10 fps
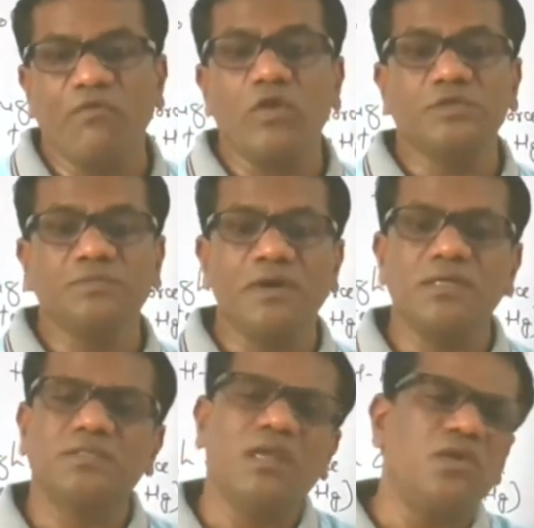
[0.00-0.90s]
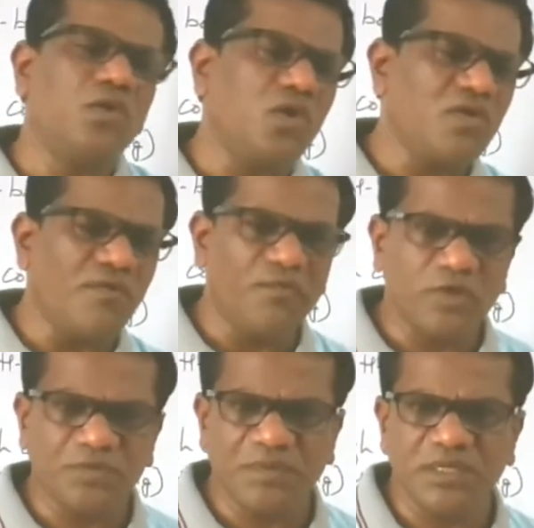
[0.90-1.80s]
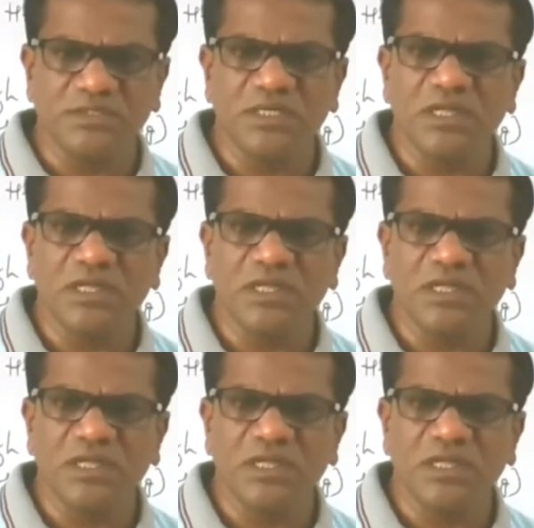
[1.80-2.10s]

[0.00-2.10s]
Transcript: Phosphorus, a lot of phosphorus,